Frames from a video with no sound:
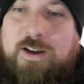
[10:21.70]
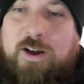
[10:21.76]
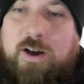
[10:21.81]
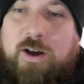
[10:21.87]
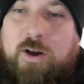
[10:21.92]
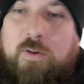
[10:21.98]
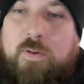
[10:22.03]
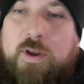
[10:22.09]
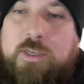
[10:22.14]

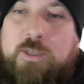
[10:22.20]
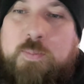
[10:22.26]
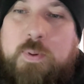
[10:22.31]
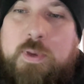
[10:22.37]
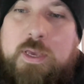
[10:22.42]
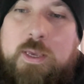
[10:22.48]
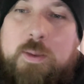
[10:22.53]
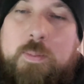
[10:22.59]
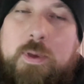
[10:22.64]

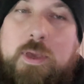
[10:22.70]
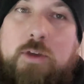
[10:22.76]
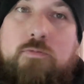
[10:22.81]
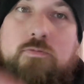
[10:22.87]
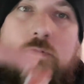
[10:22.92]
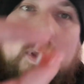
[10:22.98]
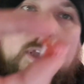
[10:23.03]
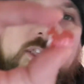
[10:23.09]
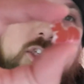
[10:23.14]
RSPB
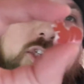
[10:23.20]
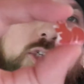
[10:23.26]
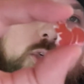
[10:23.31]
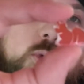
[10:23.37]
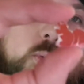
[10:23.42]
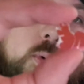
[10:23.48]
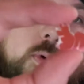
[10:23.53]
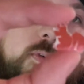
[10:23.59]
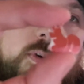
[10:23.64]
Red
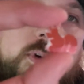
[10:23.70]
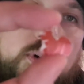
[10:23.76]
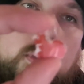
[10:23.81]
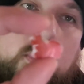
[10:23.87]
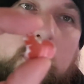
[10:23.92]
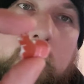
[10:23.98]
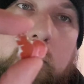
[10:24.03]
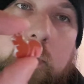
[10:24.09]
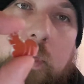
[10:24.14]

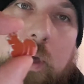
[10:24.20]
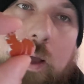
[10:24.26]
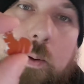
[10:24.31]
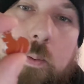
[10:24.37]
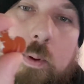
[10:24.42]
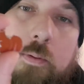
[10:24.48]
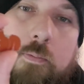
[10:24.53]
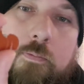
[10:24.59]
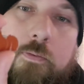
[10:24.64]
Squirrel.
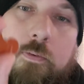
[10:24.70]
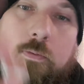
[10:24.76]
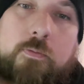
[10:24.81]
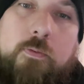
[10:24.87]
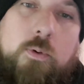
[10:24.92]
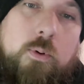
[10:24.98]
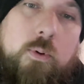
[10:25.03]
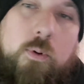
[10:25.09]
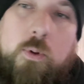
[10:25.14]
That went for
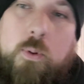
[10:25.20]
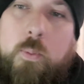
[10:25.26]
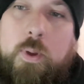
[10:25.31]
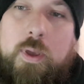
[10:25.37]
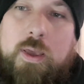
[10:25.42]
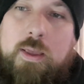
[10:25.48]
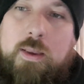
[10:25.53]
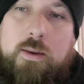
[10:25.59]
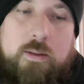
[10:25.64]
4
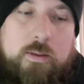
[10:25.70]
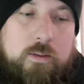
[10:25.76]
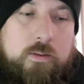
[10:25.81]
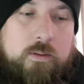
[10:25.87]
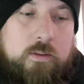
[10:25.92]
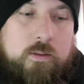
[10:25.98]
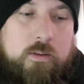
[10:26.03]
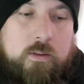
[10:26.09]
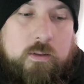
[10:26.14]
quid.
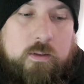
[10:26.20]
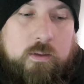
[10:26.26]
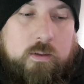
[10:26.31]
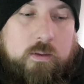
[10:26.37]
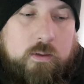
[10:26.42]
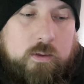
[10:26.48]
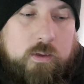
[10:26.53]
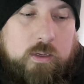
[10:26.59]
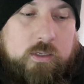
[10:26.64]

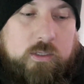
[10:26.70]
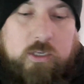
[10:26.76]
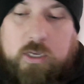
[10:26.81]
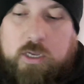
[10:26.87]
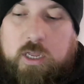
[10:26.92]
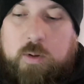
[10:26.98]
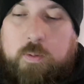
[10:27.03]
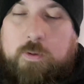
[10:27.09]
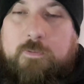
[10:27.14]
Is
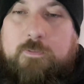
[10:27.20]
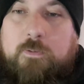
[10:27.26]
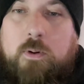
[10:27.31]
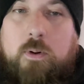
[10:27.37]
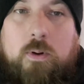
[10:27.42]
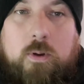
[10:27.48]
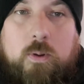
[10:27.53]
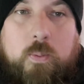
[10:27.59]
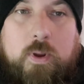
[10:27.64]
it going to be
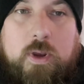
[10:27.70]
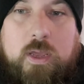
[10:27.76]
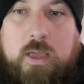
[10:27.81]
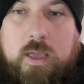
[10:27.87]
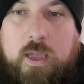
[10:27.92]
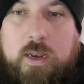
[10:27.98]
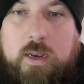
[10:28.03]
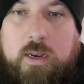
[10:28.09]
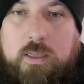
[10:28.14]
4 quid
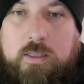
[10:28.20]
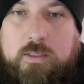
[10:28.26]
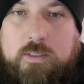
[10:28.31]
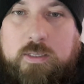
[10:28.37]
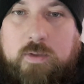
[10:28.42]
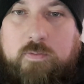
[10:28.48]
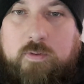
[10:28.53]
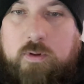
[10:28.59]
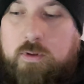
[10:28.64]
again?
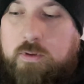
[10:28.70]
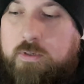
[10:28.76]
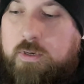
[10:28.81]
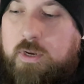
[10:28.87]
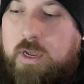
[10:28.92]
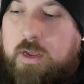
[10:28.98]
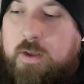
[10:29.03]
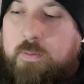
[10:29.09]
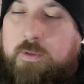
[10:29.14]
Let's have a look
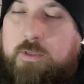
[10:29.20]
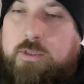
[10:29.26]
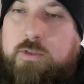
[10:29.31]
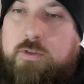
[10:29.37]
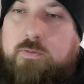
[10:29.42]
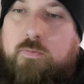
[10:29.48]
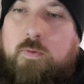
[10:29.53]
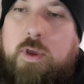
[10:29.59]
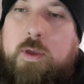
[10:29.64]
now.
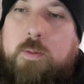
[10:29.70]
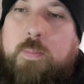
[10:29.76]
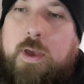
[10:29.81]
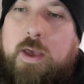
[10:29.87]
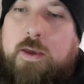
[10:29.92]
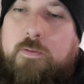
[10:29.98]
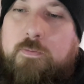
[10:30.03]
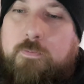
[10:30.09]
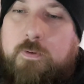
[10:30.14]
It's
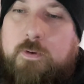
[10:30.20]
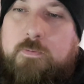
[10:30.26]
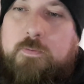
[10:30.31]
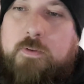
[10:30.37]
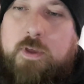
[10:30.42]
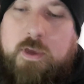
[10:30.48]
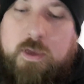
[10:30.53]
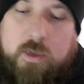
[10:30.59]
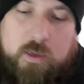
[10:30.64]

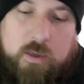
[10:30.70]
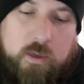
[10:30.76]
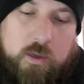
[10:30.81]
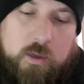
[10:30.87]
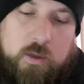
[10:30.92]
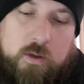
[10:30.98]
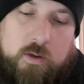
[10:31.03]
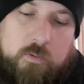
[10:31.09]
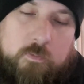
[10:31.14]
£3.50
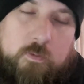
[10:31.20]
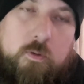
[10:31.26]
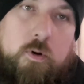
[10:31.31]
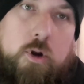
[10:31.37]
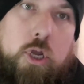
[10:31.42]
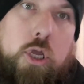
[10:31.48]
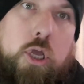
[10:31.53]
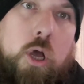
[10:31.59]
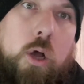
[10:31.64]
for a